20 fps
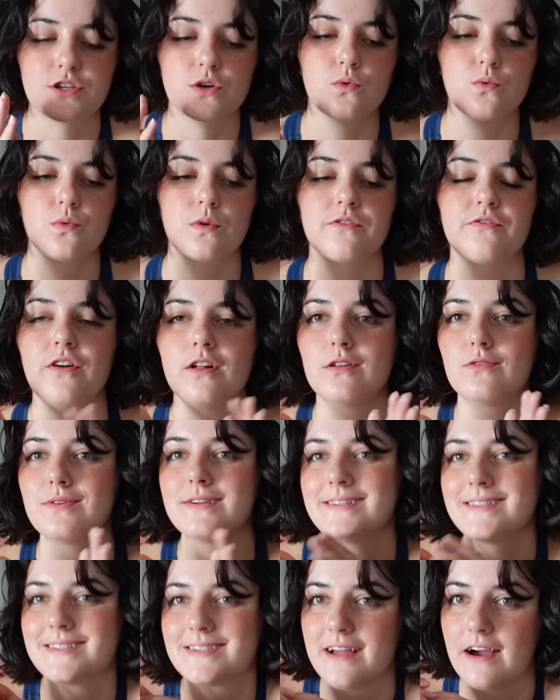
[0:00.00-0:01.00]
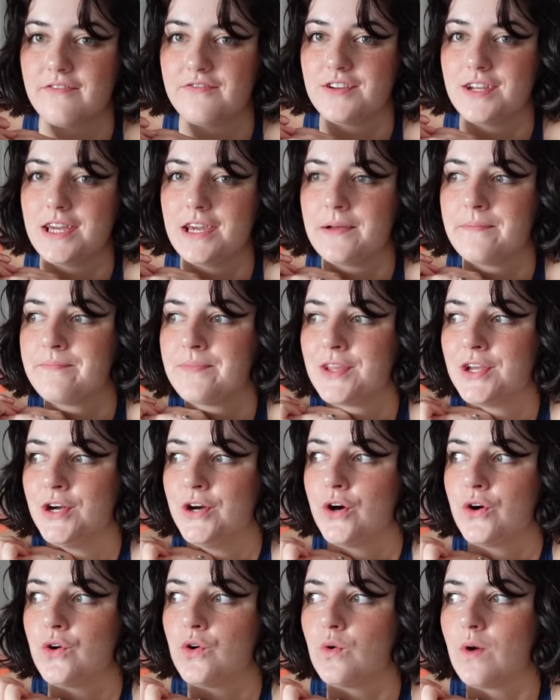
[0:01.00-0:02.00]
So we're following Stephanie,
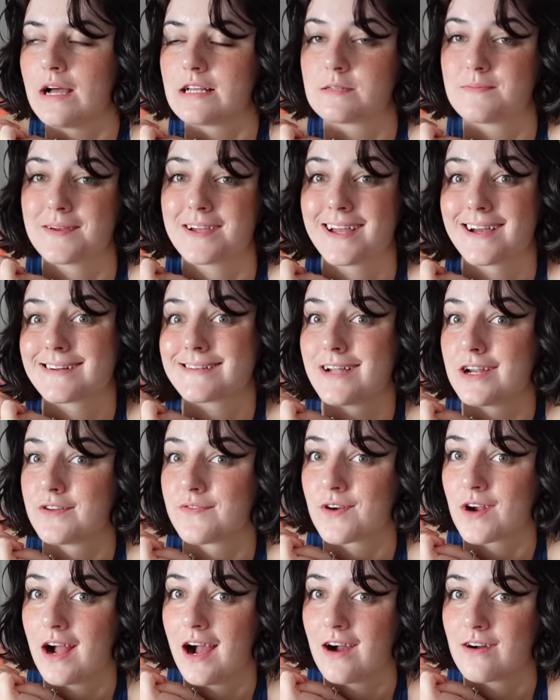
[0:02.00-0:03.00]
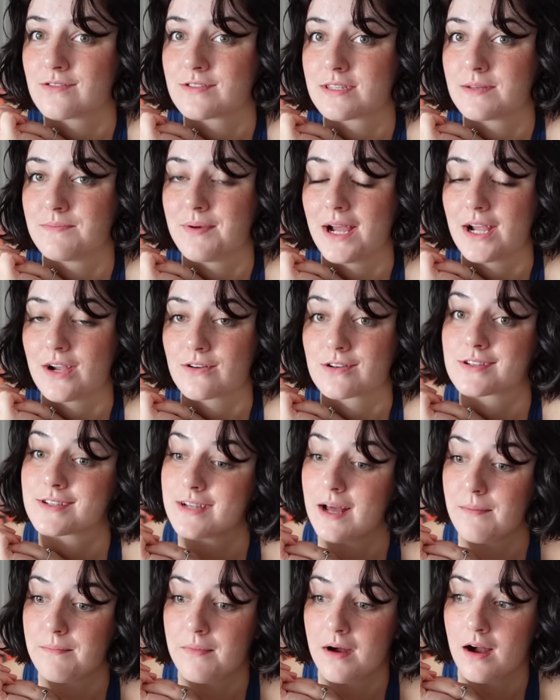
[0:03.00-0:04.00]
who has been kicked out of her house by her
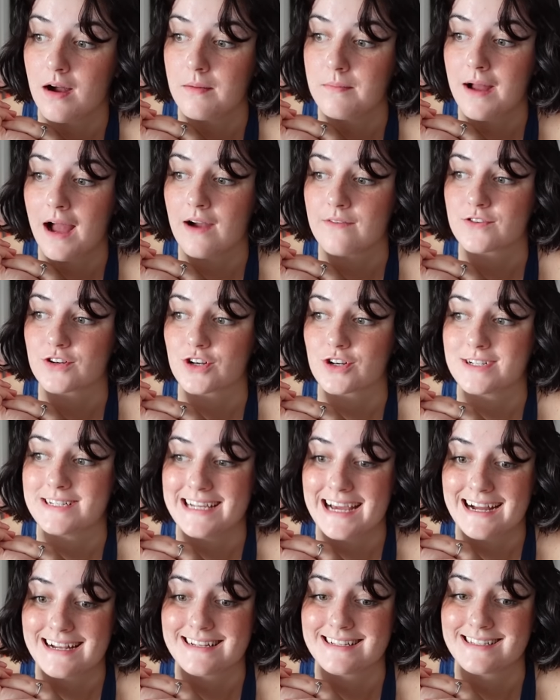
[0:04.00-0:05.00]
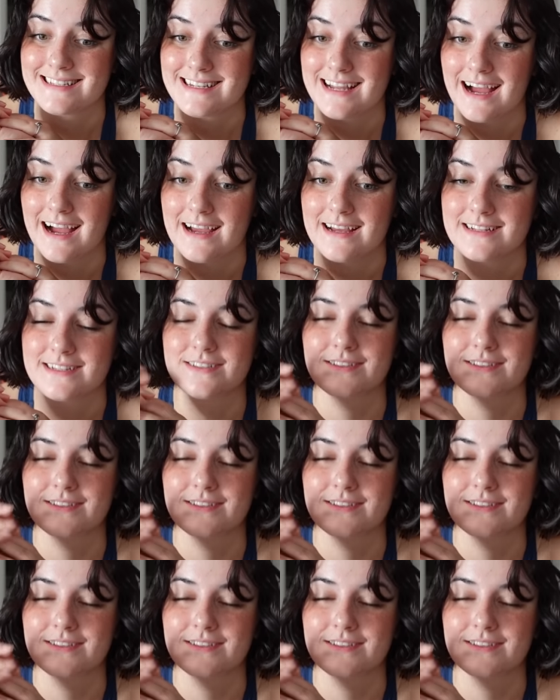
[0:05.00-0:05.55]
stepmom after her dad has died.